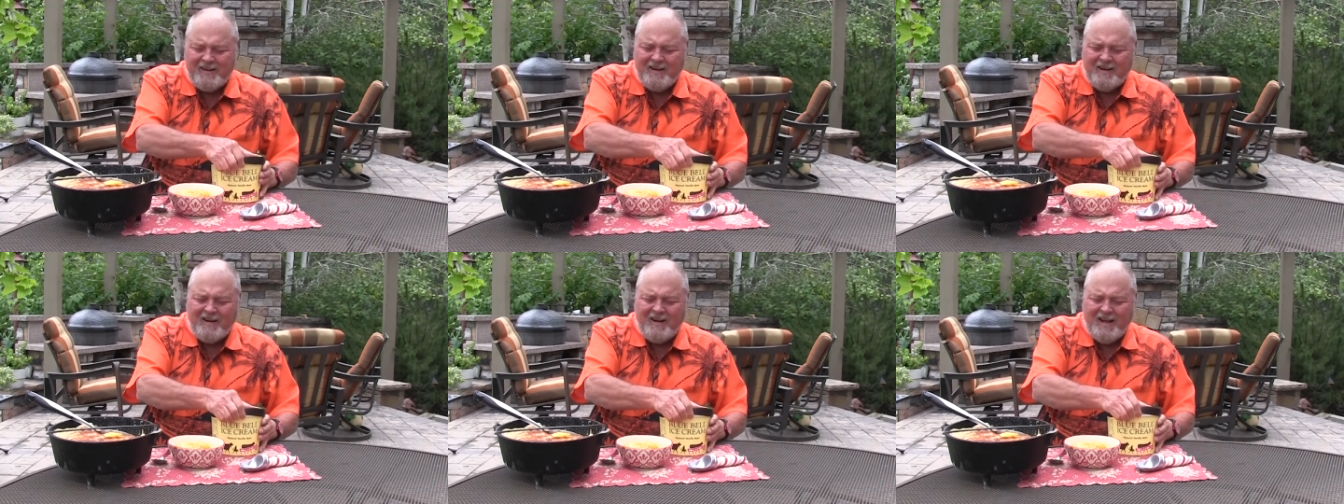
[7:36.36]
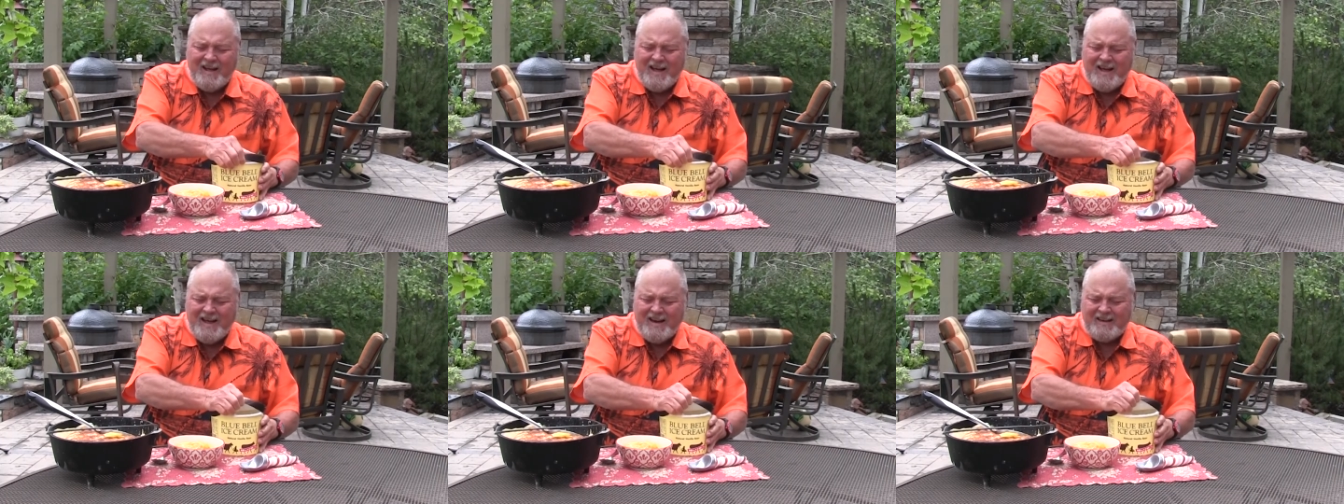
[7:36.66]
little
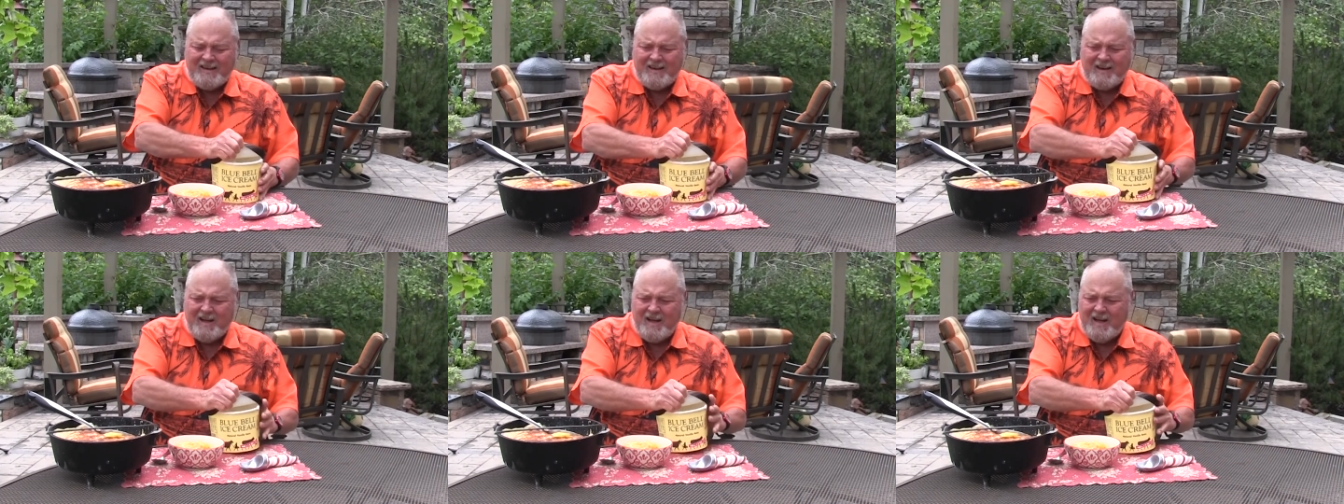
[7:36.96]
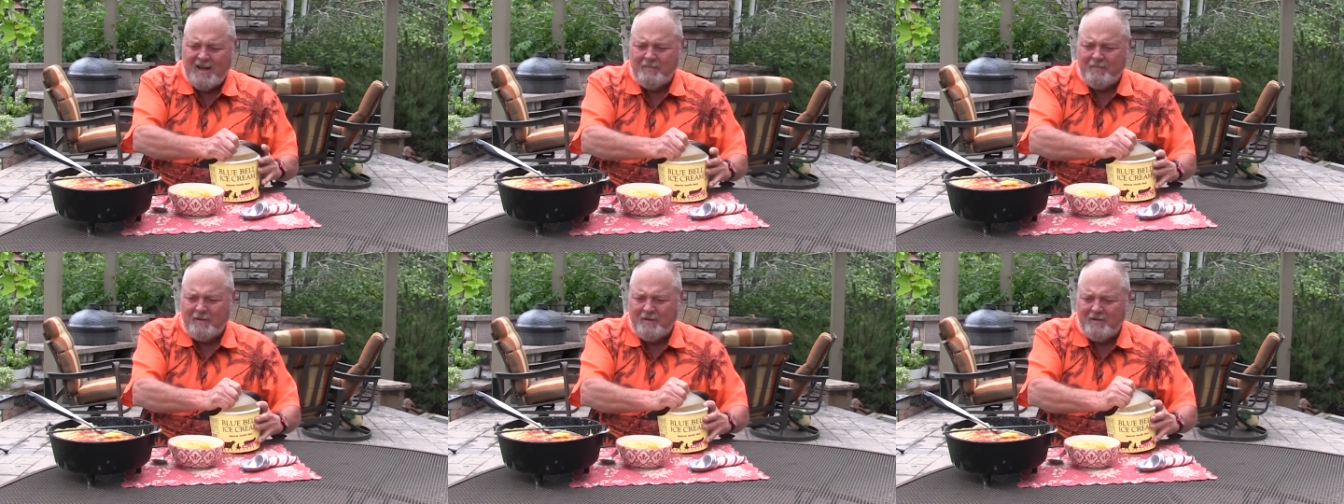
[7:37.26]
hot
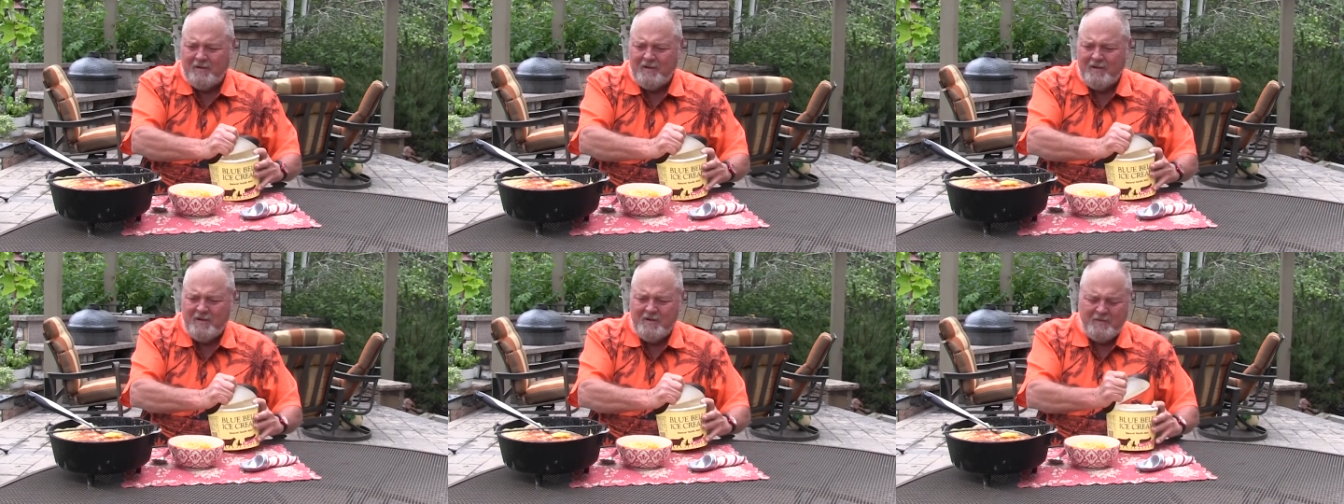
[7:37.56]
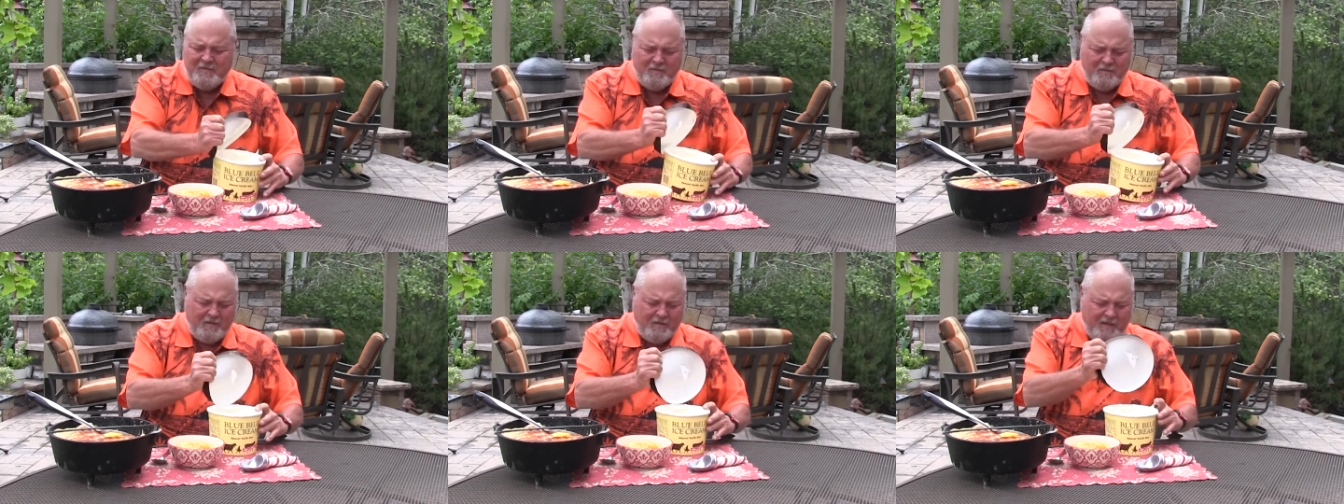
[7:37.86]
cobbler
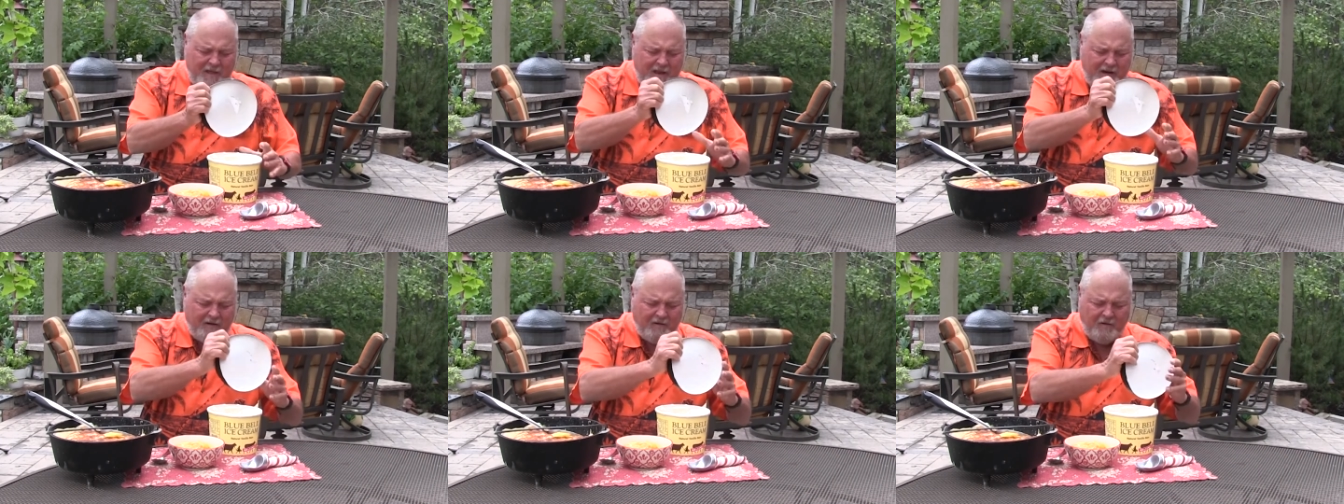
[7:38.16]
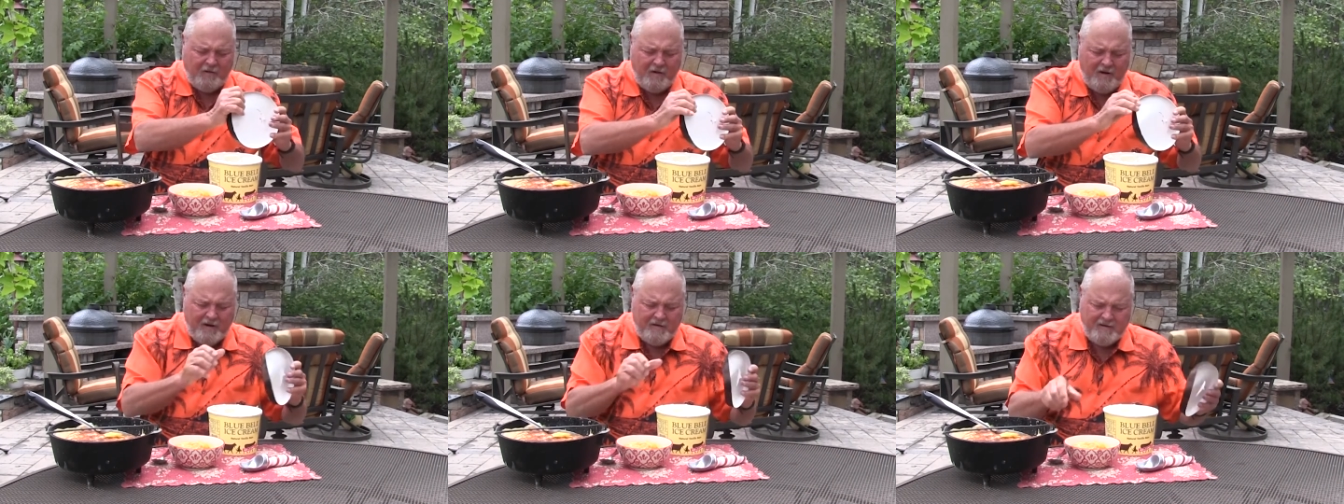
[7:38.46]
with that
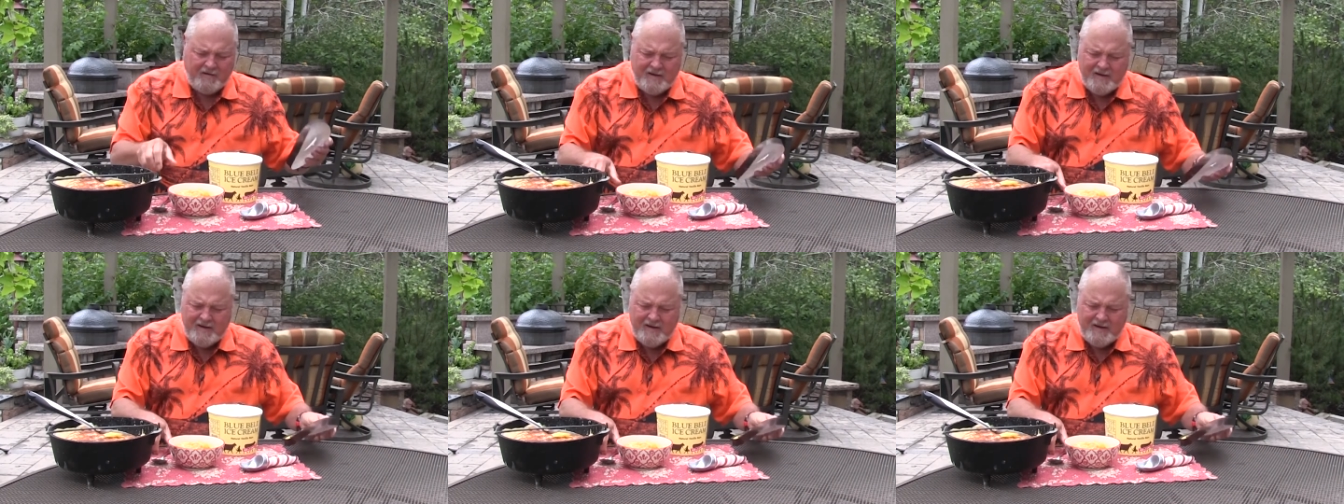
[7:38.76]
crust